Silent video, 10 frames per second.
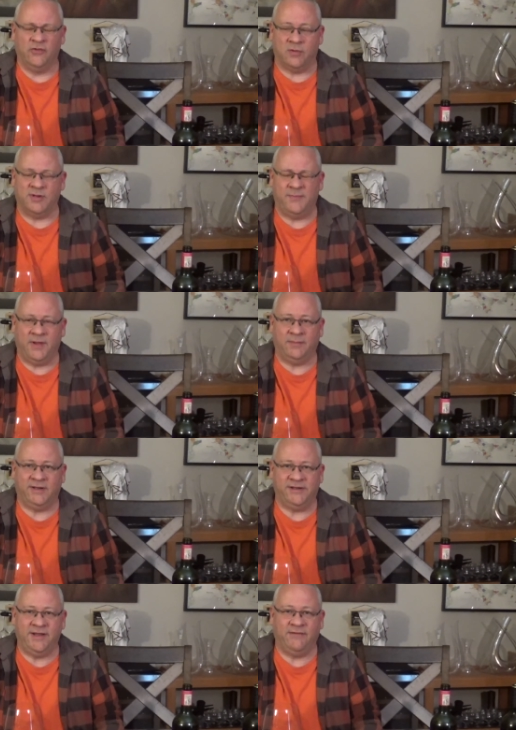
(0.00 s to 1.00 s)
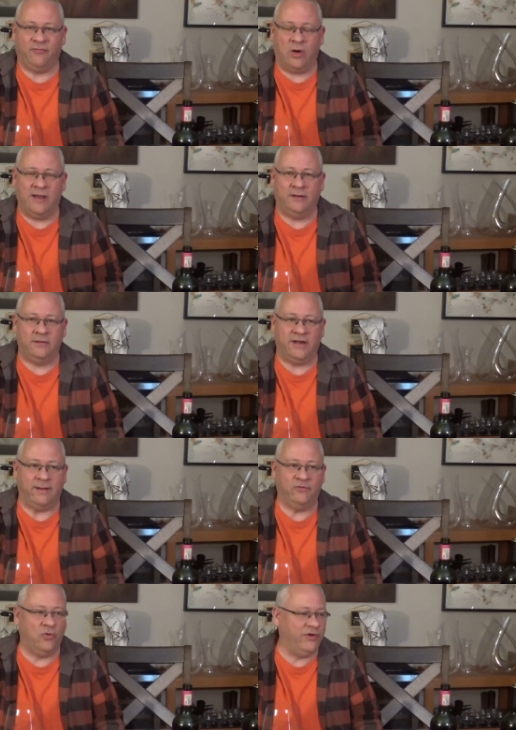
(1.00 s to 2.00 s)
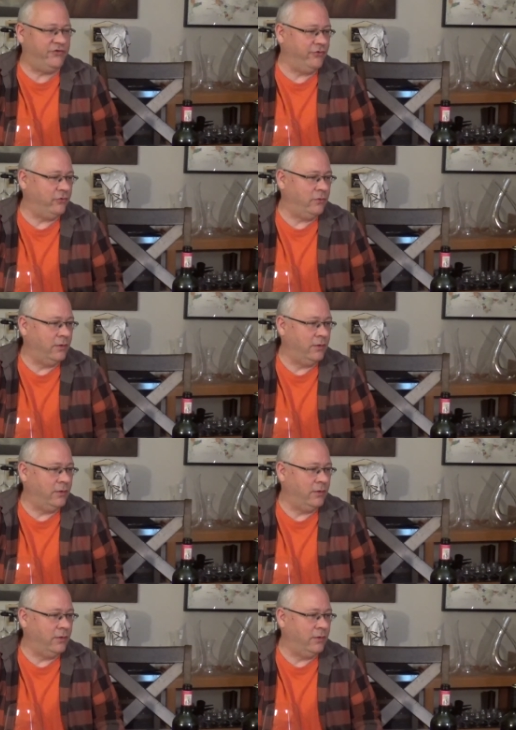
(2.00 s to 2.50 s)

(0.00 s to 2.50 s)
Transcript: So I'm going to take a varietal and I'm going to